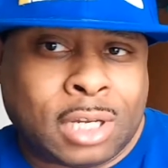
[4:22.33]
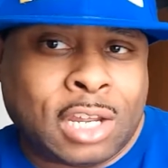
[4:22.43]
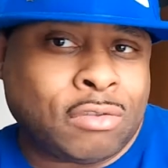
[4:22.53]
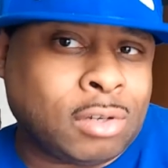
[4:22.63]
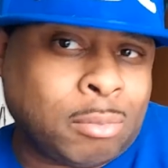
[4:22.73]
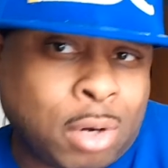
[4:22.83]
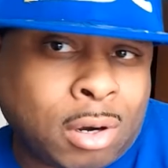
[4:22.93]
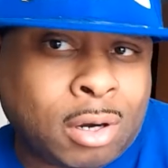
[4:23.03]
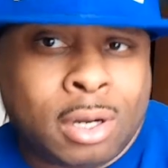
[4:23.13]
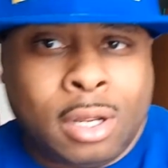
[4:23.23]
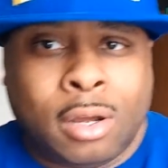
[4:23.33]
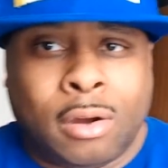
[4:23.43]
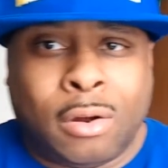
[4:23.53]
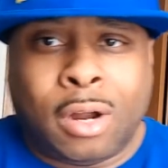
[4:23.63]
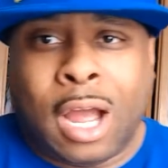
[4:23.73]
Kendrick Lamar,
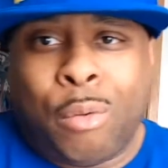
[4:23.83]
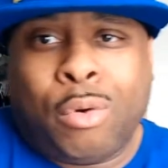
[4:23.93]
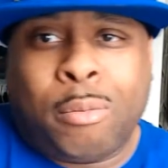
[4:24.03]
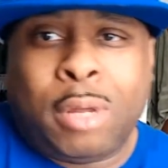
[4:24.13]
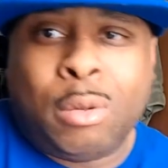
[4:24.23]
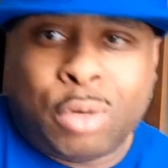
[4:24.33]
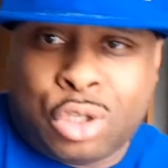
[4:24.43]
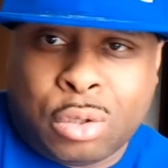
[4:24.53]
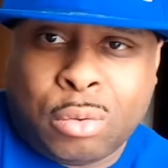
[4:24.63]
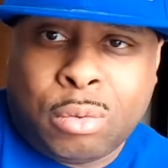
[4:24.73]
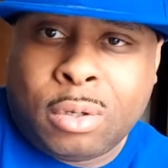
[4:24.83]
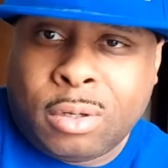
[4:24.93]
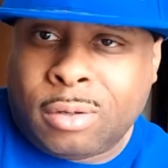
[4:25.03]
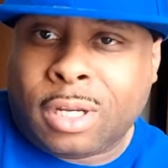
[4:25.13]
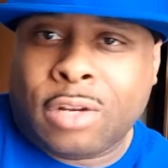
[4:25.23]
or I want to be with you,
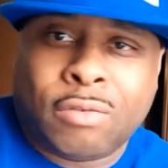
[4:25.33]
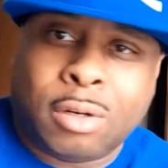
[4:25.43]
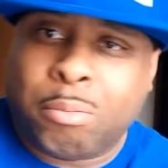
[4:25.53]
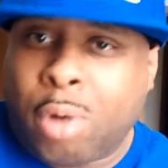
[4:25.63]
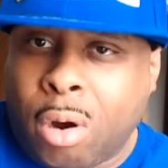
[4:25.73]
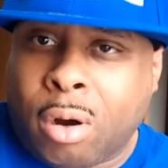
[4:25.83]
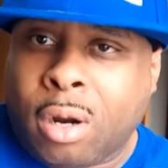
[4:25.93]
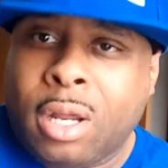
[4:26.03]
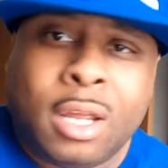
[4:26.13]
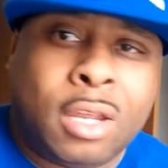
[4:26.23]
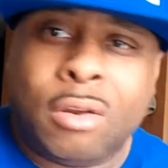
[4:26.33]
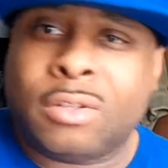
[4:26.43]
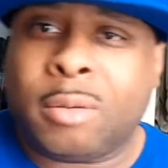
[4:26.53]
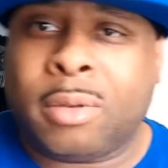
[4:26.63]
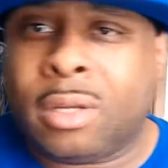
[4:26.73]
Kendrick Lamar.
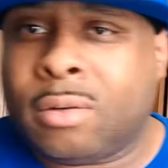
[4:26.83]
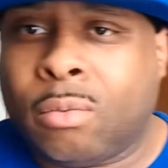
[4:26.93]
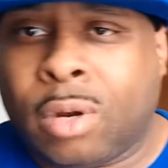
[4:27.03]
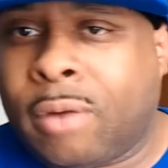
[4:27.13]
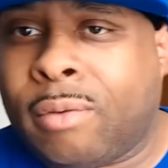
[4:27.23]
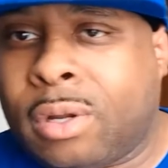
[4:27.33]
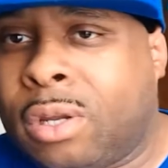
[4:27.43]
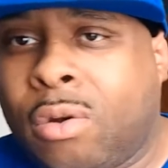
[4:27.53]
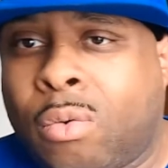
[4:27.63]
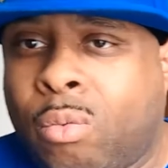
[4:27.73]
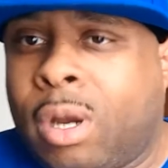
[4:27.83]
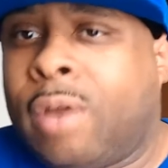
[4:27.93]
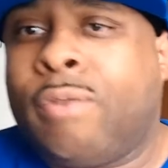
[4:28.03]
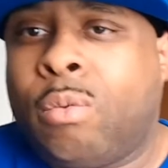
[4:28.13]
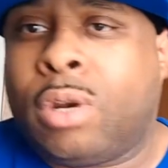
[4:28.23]
Some of the whatever
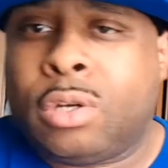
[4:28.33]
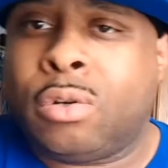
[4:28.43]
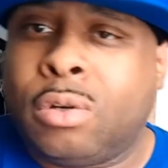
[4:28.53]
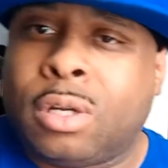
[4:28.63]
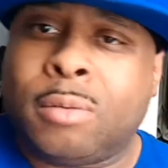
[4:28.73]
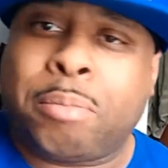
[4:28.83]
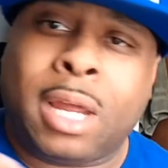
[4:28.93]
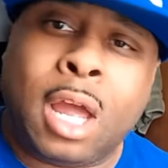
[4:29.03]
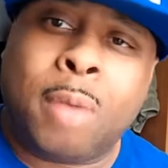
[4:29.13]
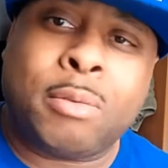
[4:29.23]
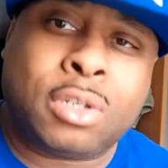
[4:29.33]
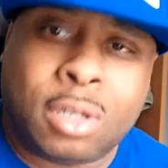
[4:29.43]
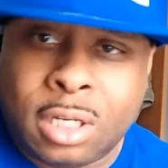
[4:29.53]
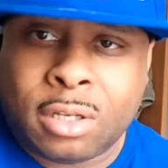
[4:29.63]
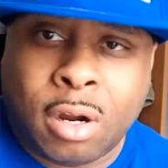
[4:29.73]
you want to do, you can pay homage
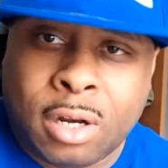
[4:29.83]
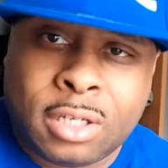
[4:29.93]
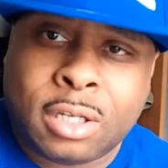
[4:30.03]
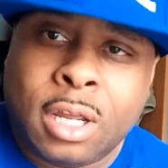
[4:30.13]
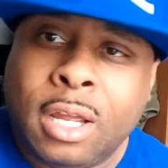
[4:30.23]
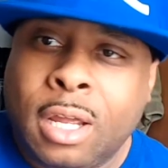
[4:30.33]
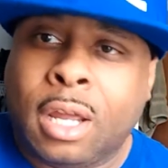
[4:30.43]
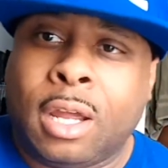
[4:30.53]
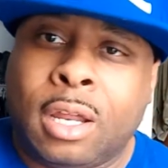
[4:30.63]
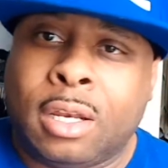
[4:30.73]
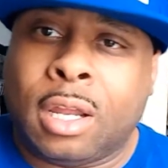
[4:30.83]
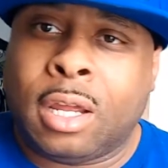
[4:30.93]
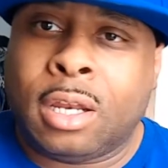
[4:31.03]
to these artists and